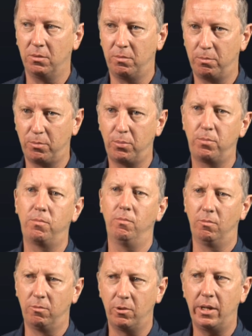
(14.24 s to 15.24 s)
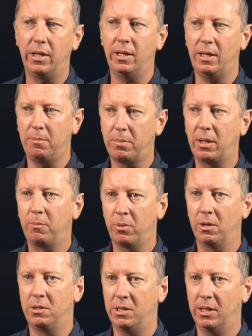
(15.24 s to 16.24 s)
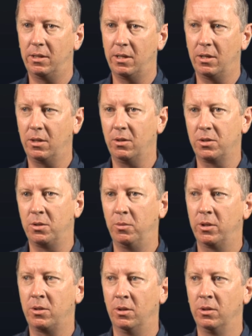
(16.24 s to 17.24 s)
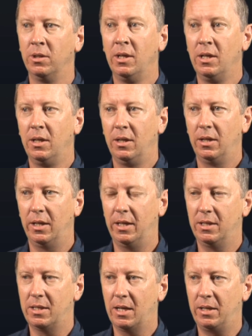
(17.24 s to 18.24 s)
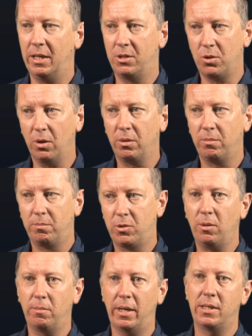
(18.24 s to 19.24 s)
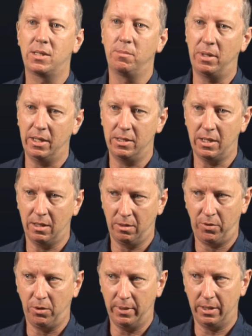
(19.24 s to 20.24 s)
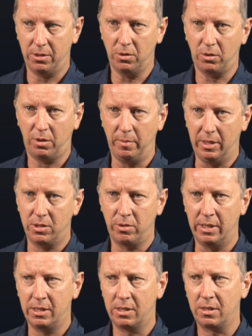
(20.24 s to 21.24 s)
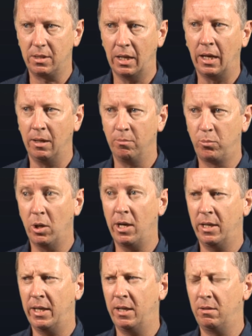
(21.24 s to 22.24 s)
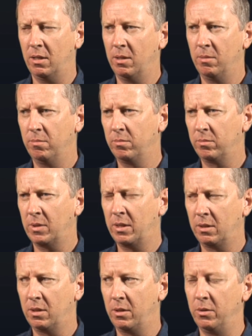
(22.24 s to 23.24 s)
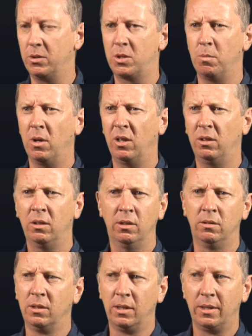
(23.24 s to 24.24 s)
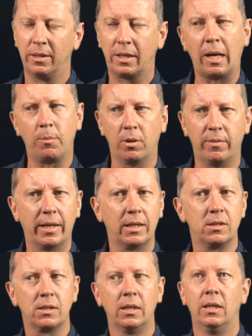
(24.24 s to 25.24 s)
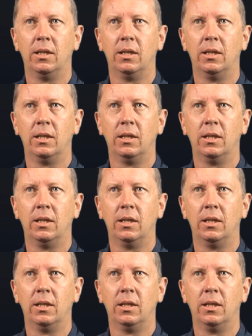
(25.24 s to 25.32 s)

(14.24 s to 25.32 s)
of really big project that I got to work on. And John Bates and me had done a few other documentaries prior to that. I think Hoots Mun and a couple of others.